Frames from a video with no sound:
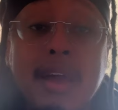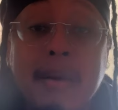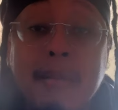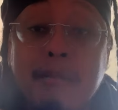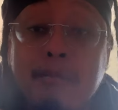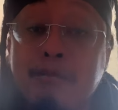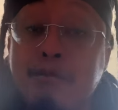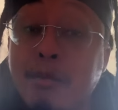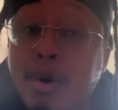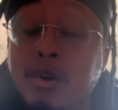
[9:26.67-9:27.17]

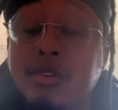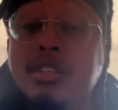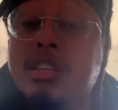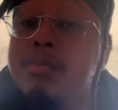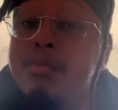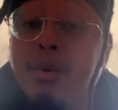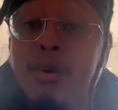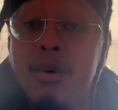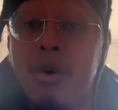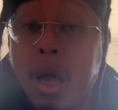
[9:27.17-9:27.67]

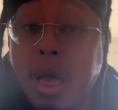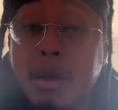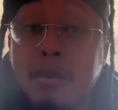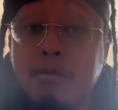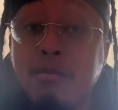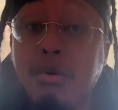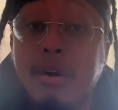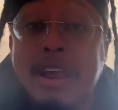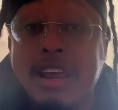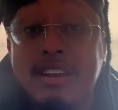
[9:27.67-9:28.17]
multiple
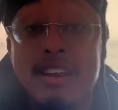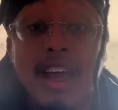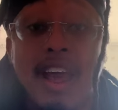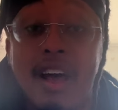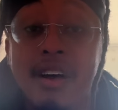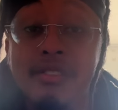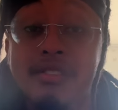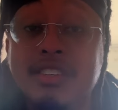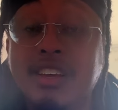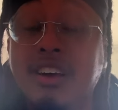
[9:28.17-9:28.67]

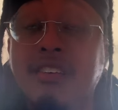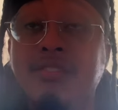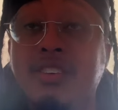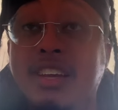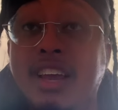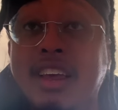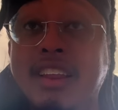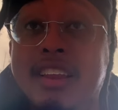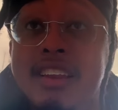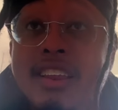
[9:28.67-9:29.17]
breakdowns of
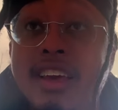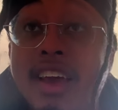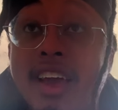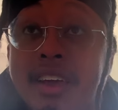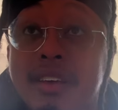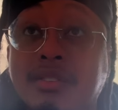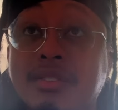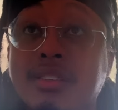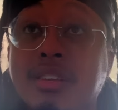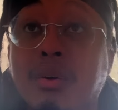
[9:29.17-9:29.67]
Jaden
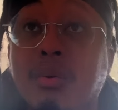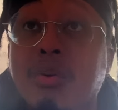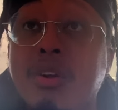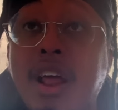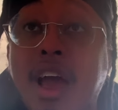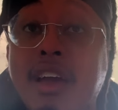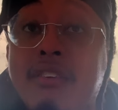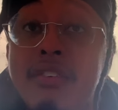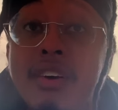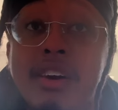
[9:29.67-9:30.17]
Daniels. So we're
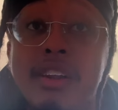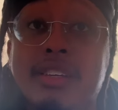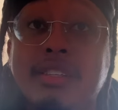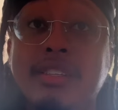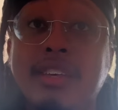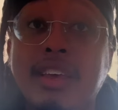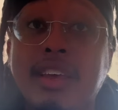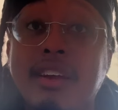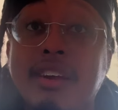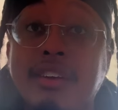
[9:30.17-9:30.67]
not even going to
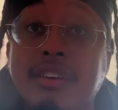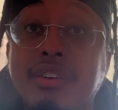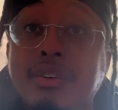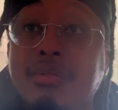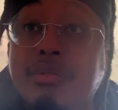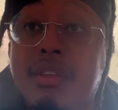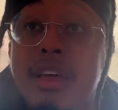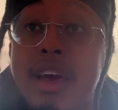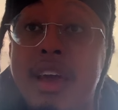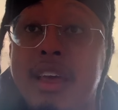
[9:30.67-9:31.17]
sit here and
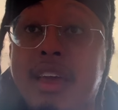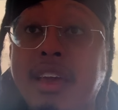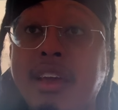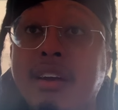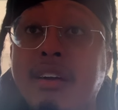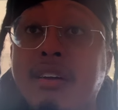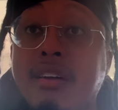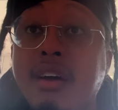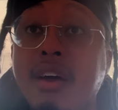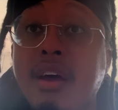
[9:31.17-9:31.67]
do that
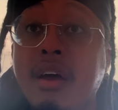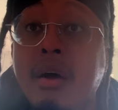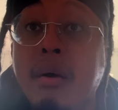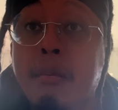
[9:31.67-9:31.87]
here.